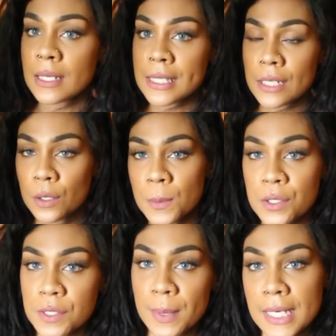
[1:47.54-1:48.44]
it's
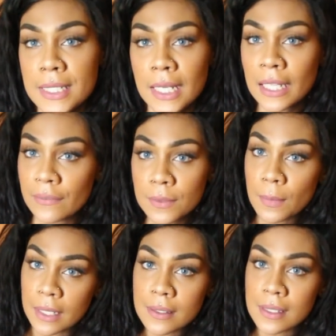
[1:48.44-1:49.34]
almost been 11
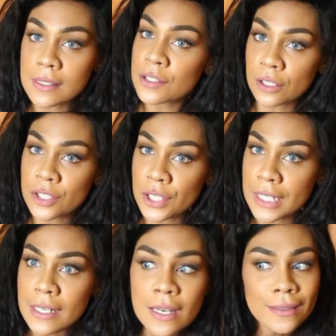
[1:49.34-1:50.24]
months since
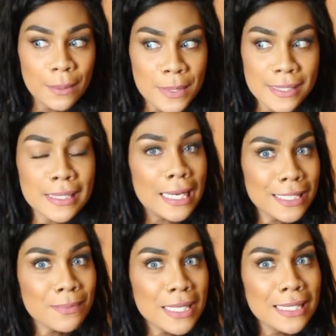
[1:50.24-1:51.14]
surgery. That means
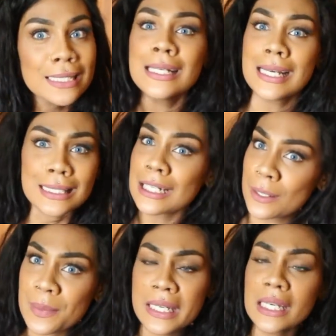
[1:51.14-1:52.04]
next month it's
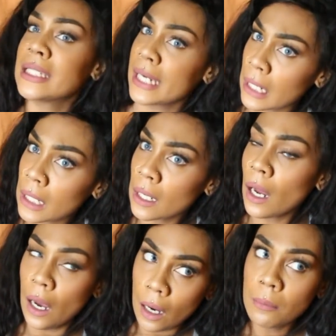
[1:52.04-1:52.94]
gonna be a
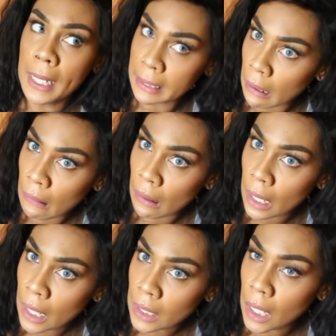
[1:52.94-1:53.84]
year. Oh my
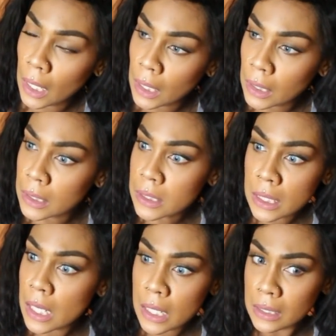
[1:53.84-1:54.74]
God, like it's
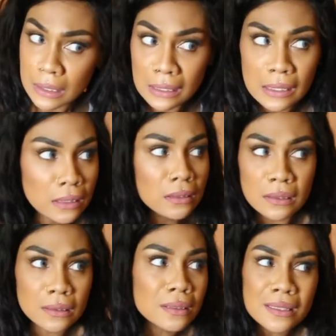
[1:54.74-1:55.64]
a,
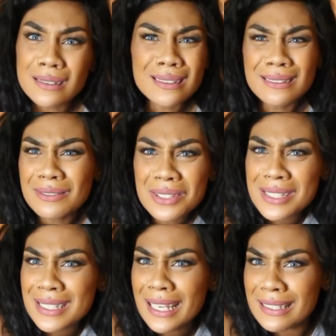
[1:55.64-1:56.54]
uh, it's
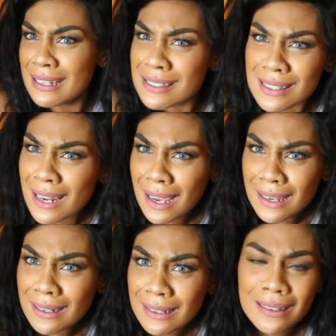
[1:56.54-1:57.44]
just like
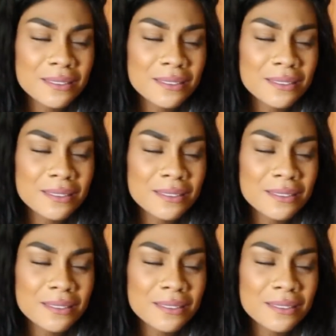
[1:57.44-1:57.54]
yesterday.